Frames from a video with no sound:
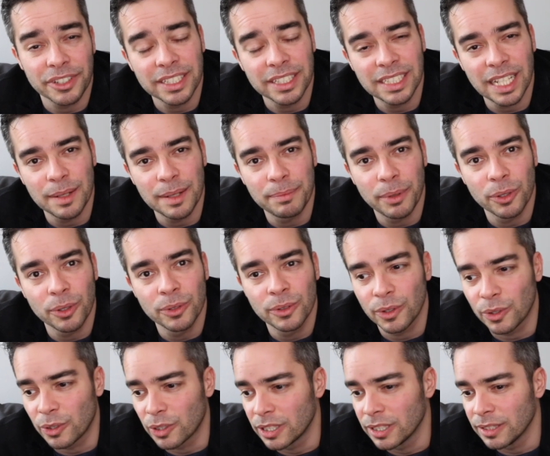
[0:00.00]
for
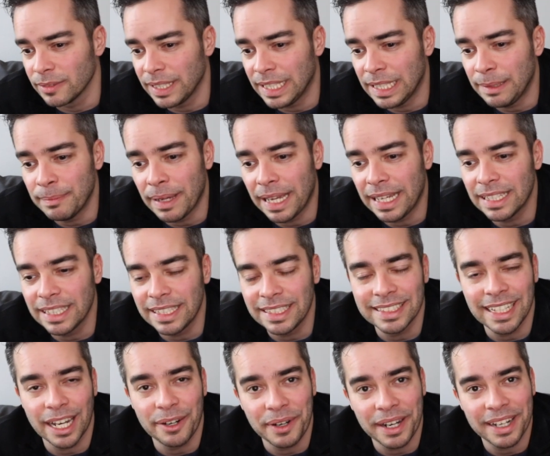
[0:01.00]
example, or
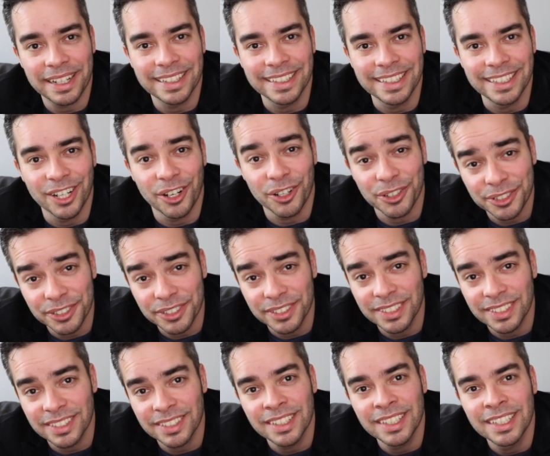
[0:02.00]
emailing directly
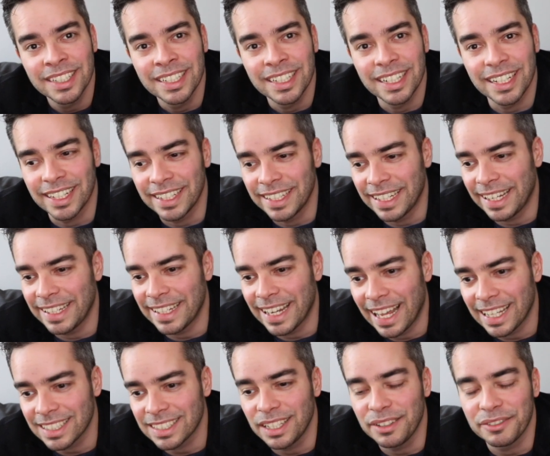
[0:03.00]
authors uh, and
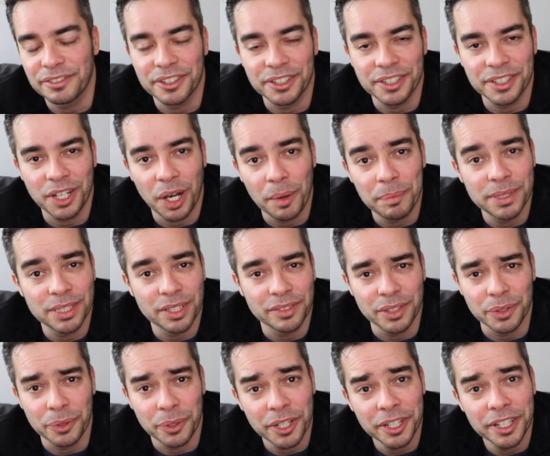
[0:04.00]
asking for copies of
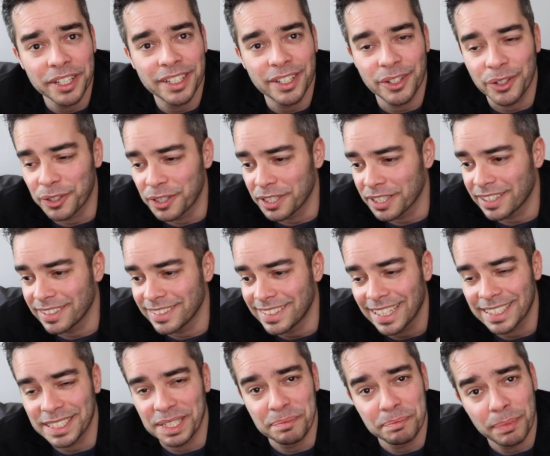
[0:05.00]
their work, or
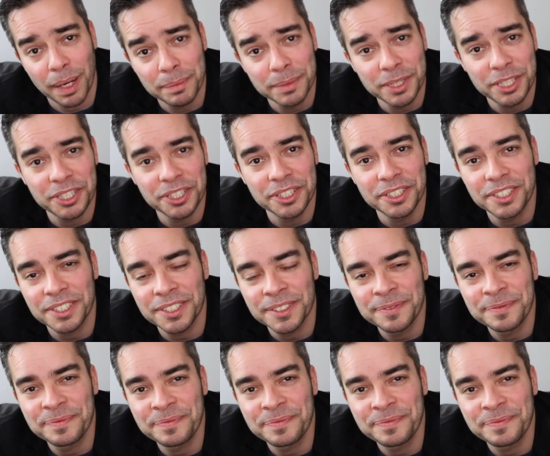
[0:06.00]
contacting publishers.